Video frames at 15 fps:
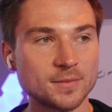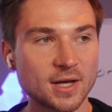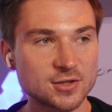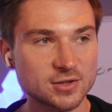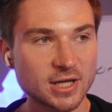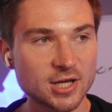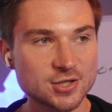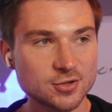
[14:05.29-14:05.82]

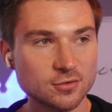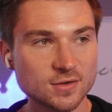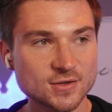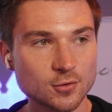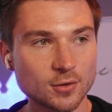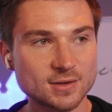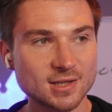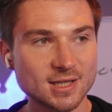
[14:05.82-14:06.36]
educational,
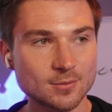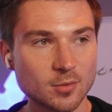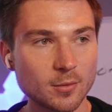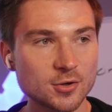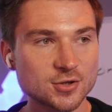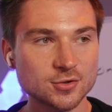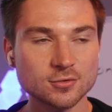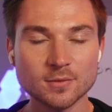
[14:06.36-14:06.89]
storytelling,
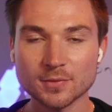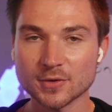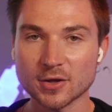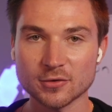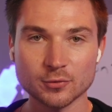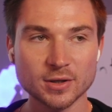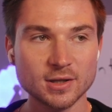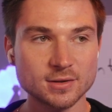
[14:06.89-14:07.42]
promotional, the
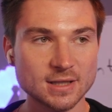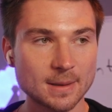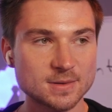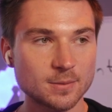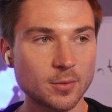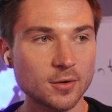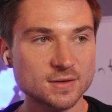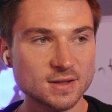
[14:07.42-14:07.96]
3 types of
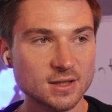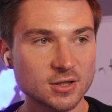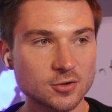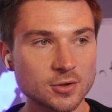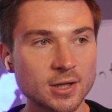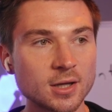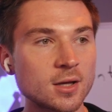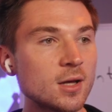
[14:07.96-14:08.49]
posts that I
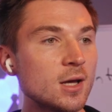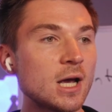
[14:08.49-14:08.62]
create,